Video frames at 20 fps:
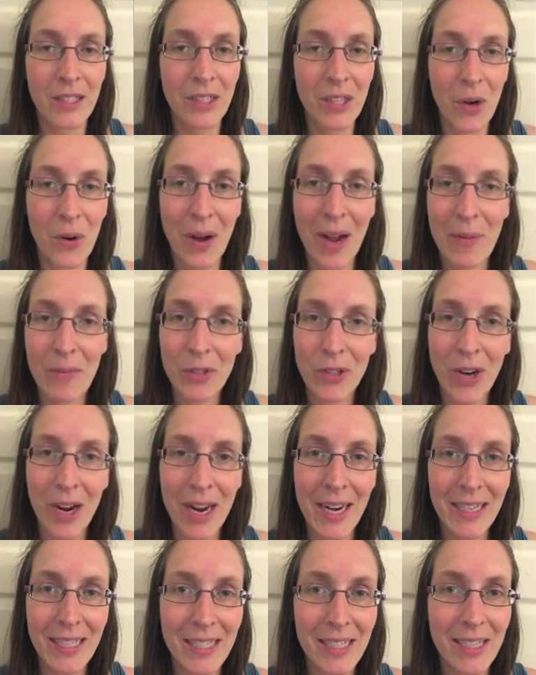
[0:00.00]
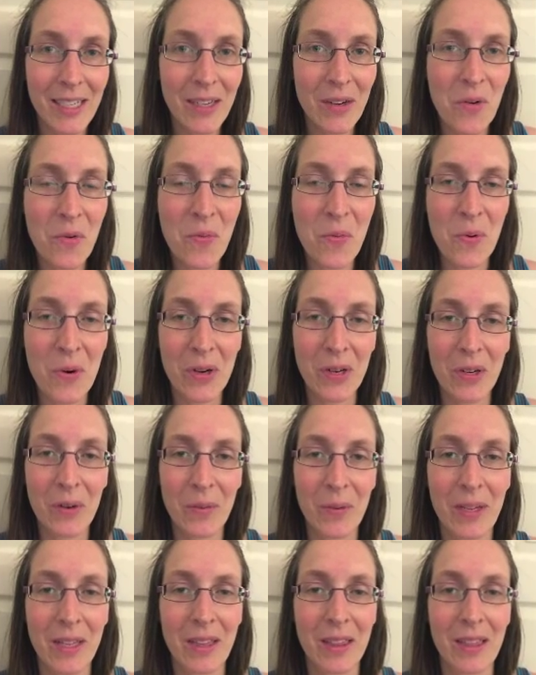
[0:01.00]
so I'm trying to work
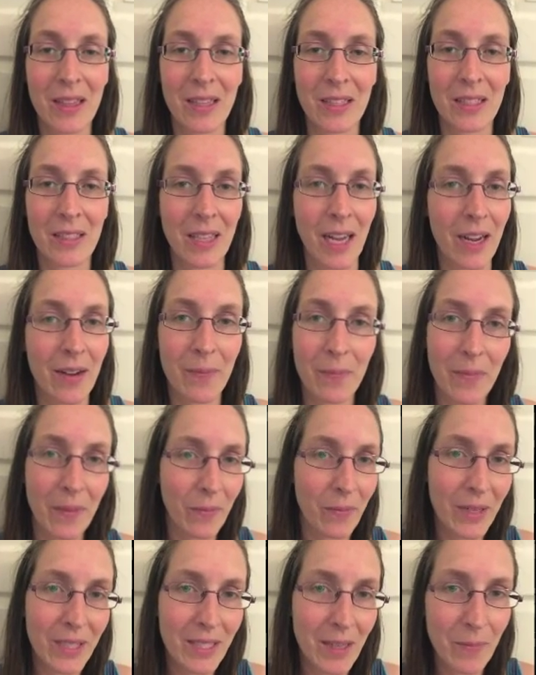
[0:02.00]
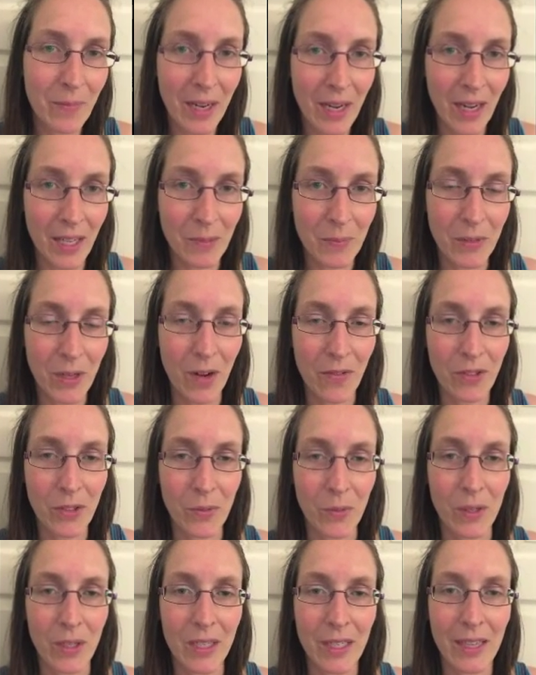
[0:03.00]
with the little guy. We sent my husband off to
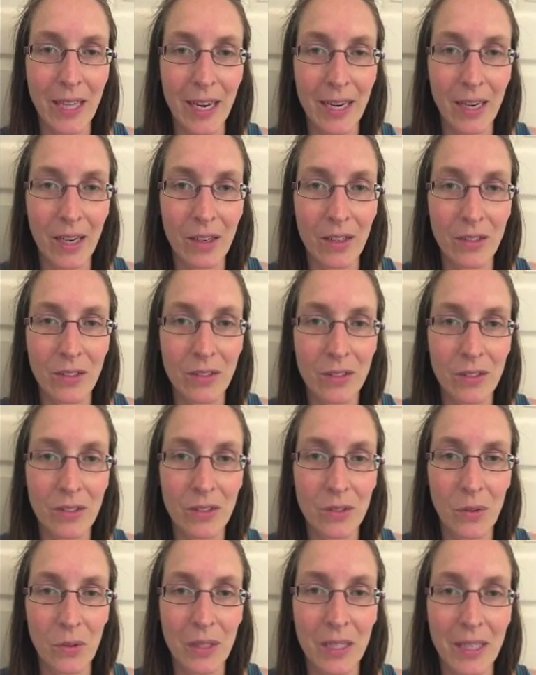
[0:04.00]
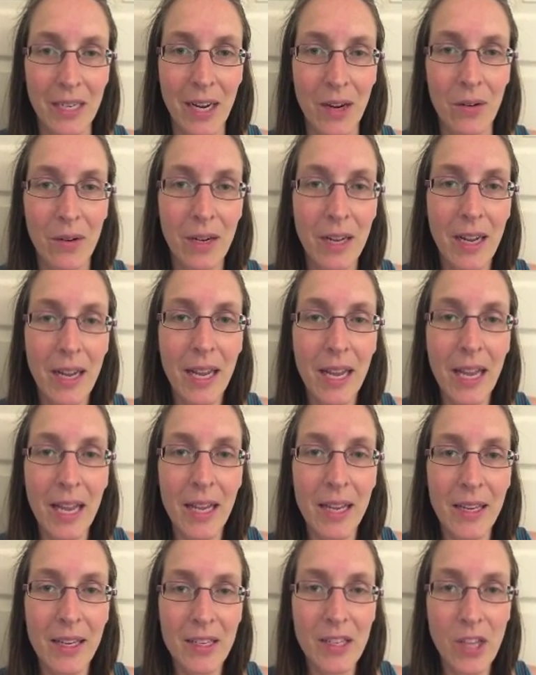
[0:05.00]
work, that got all sorted out.
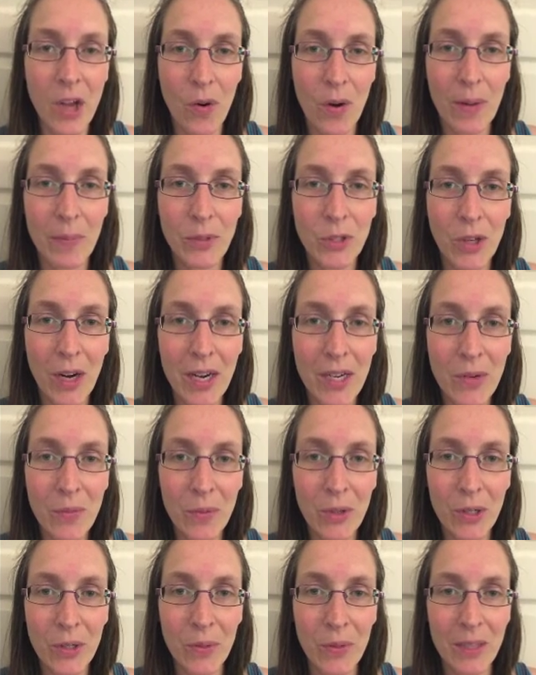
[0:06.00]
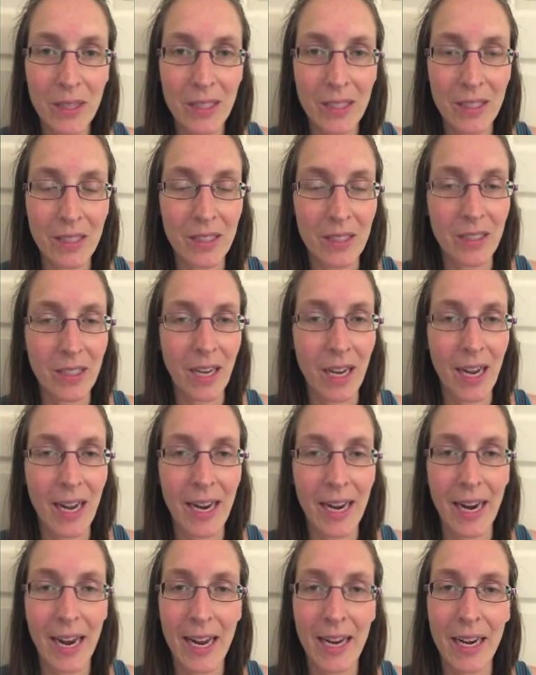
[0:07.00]
So I'm trying to work with the little
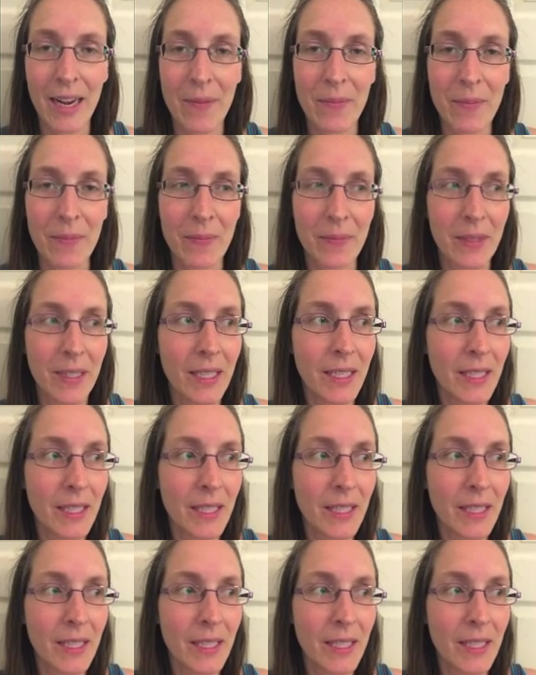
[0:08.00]
guy, and I'm.